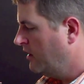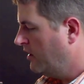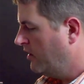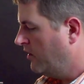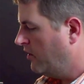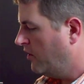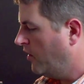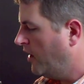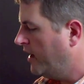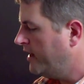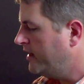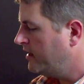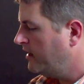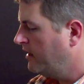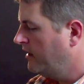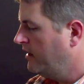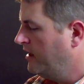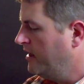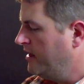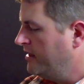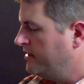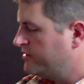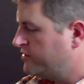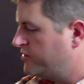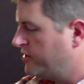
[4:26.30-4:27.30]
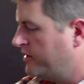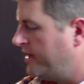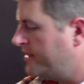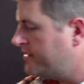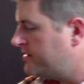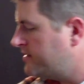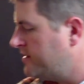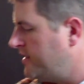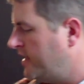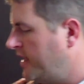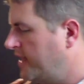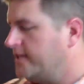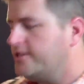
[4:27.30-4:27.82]
Alright, so
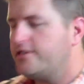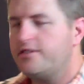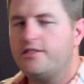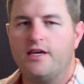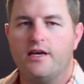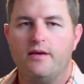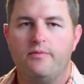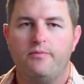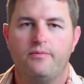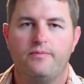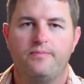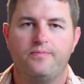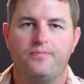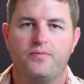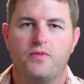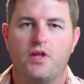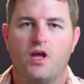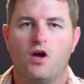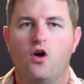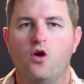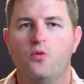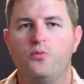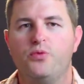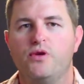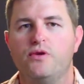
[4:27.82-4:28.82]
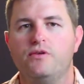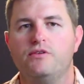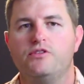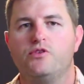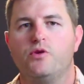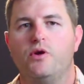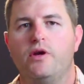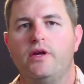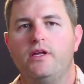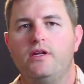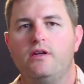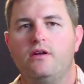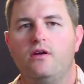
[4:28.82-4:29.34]
that's today's tip. Hope you
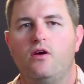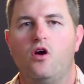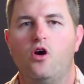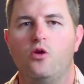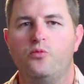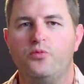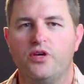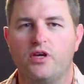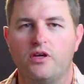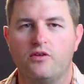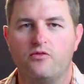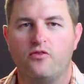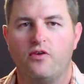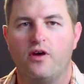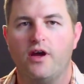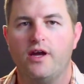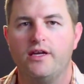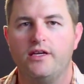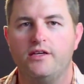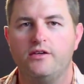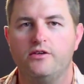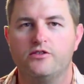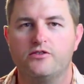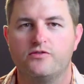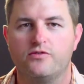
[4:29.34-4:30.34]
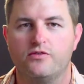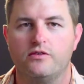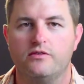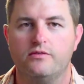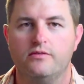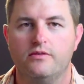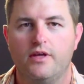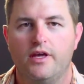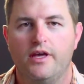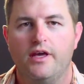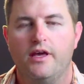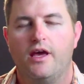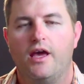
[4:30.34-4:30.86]
enjoyed it. Hope you can find it useful.
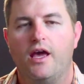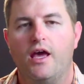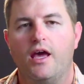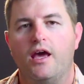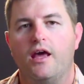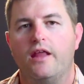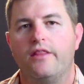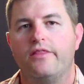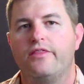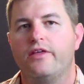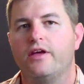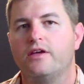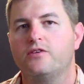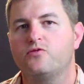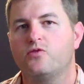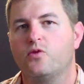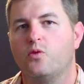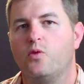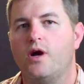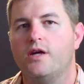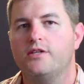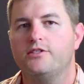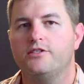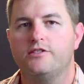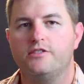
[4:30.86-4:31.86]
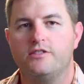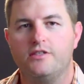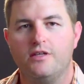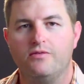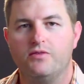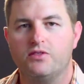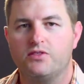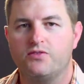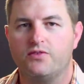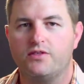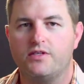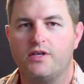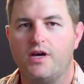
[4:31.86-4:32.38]
And thanks for watching
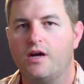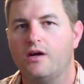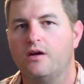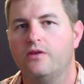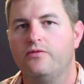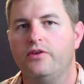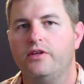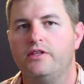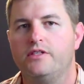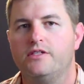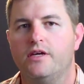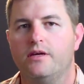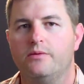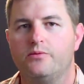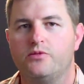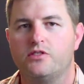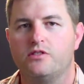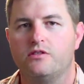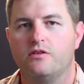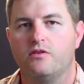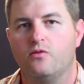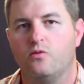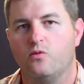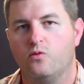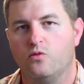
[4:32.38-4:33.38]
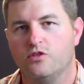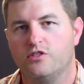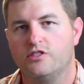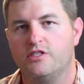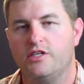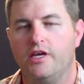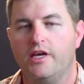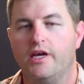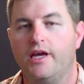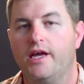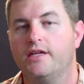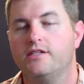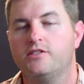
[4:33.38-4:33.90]
Steven's Photography Tips. We'll
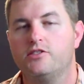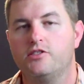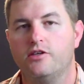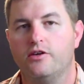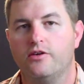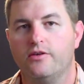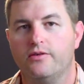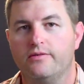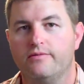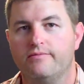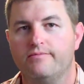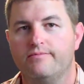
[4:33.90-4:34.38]
see you again soon.